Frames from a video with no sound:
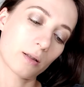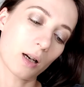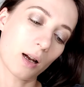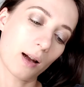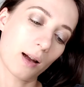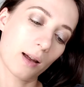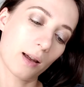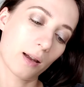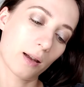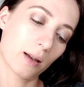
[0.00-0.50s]

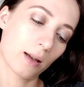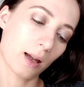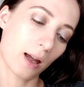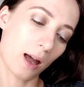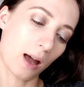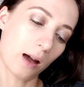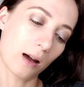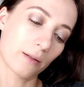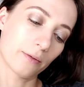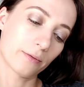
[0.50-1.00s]
I
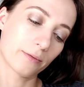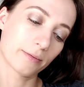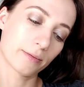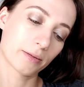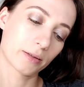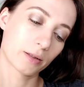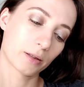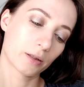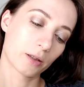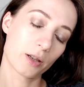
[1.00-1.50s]
have
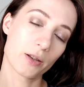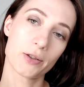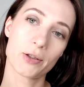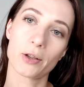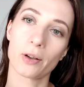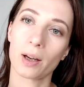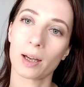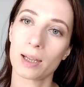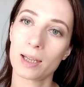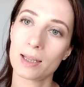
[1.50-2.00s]

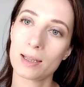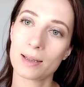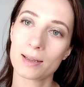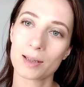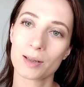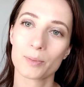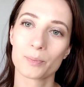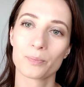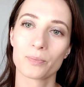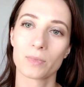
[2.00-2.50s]

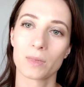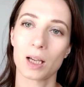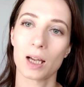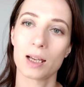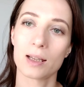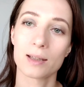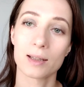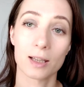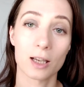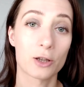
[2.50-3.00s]
Cerise,
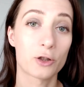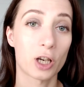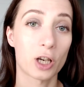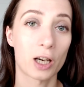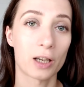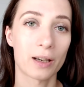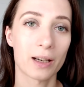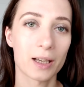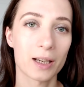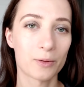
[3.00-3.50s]
it's a
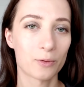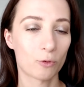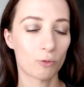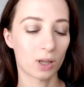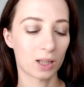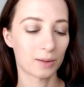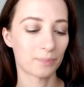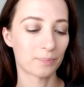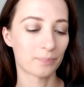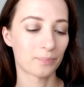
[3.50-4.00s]
cherry
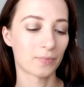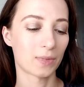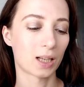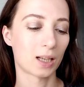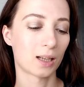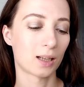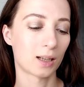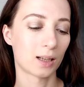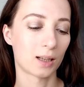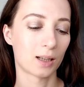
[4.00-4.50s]
one.
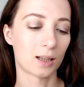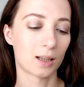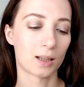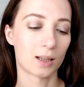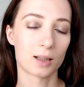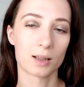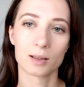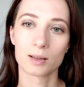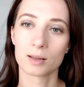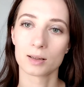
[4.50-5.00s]

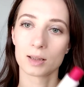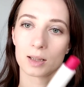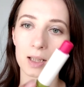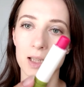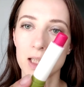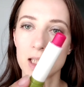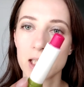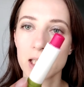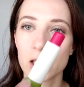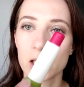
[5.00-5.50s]

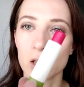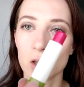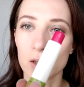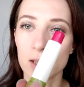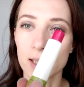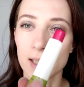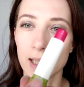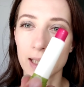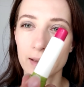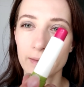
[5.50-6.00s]
It
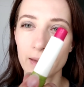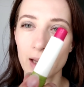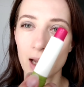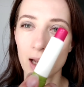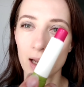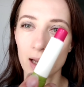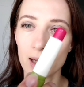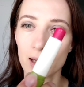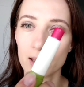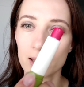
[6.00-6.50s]
looks like
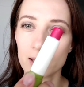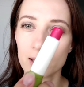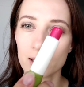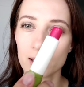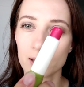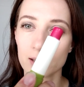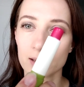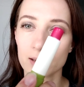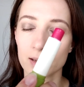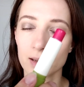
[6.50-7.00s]
that.
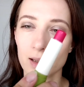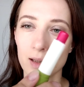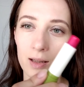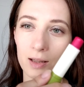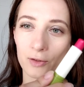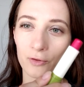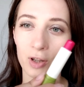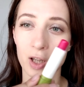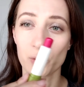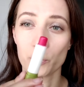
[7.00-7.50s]
It's
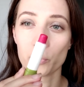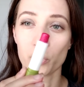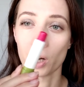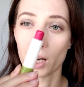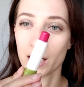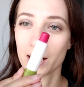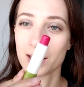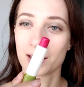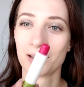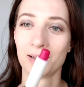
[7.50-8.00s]
very
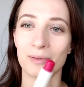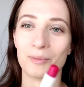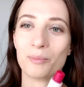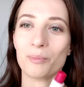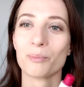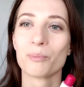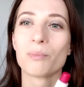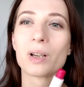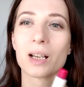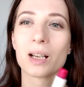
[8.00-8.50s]
bright,
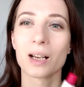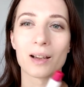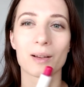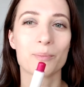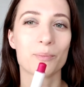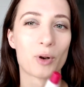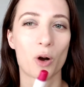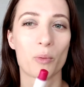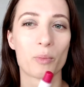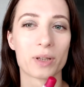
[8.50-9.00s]
but I
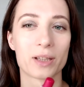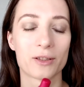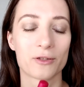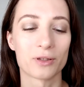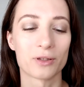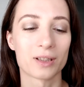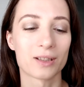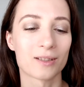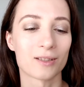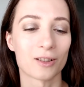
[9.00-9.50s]
promise you
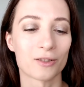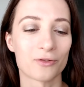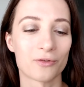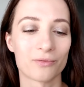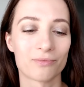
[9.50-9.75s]
it's not